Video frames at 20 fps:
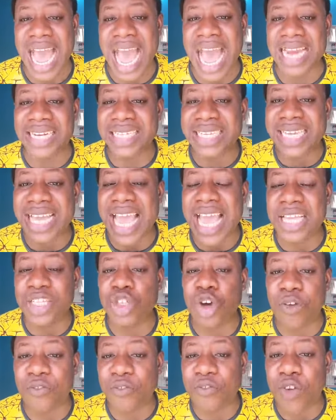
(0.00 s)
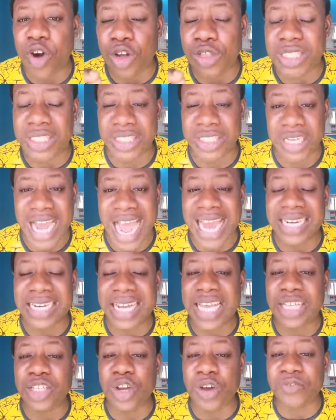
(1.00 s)
at the age of 40, at
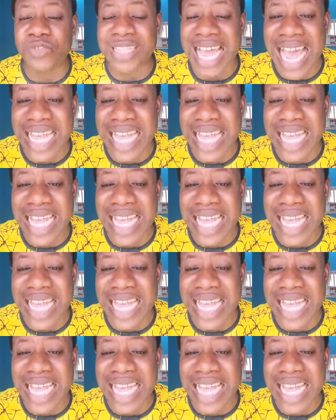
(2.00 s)
the age of